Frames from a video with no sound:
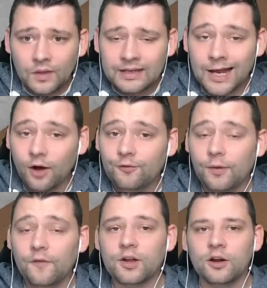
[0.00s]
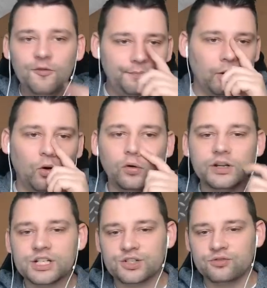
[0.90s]
Now, I've, I've kind of built all
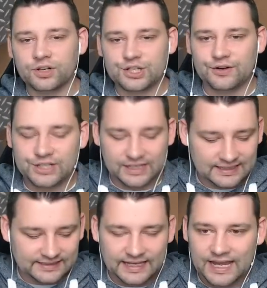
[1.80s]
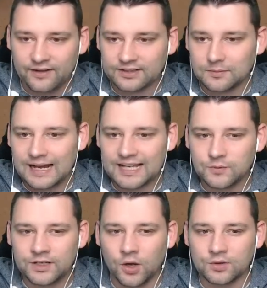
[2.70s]
the structure, as you can see here, and some glass
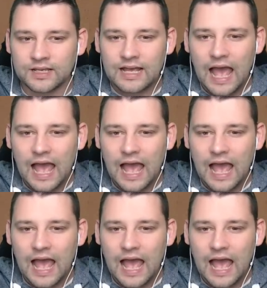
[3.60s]
windows.